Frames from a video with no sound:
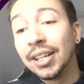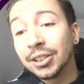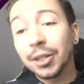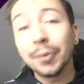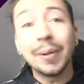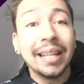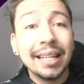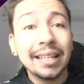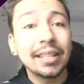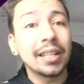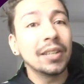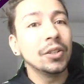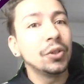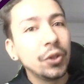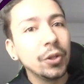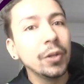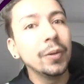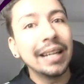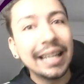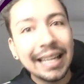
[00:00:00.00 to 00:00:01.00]
So he can
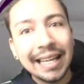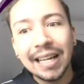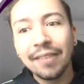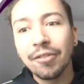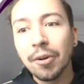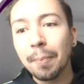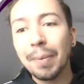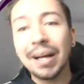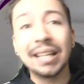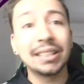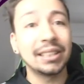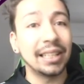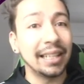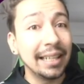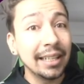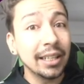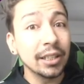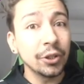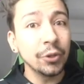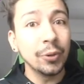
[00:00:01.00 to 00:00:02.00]
do even better.
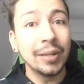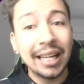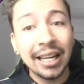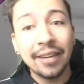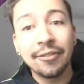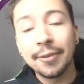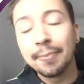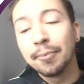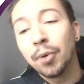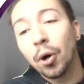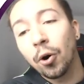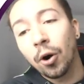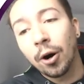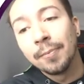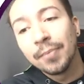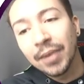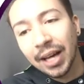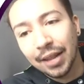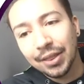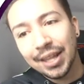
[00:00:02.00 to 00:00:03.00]
He can do even more.